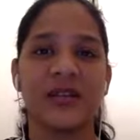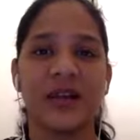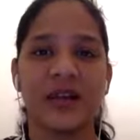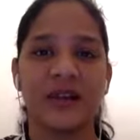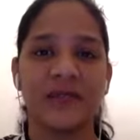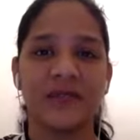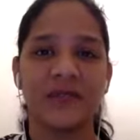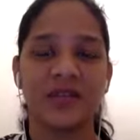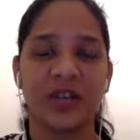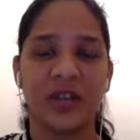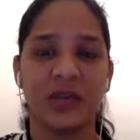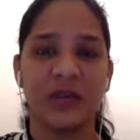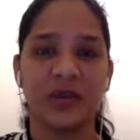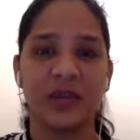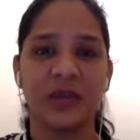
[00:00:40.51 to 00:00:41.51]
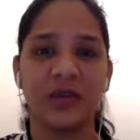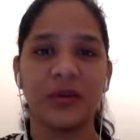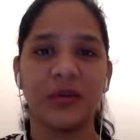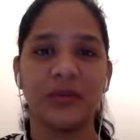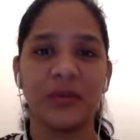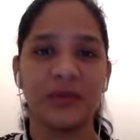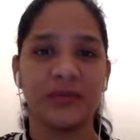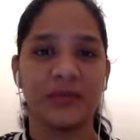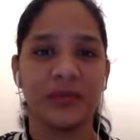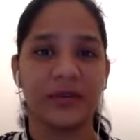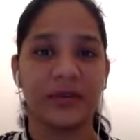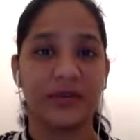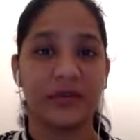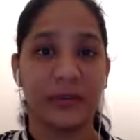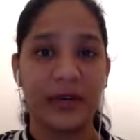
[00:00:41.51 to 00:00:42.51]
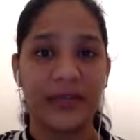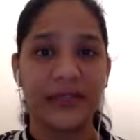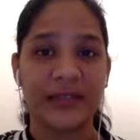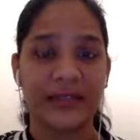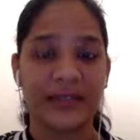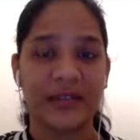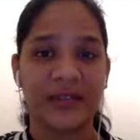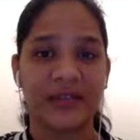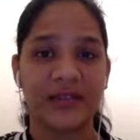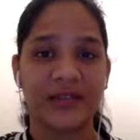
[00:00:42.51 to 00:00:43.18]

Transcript: I've shared with you a bit of a mindset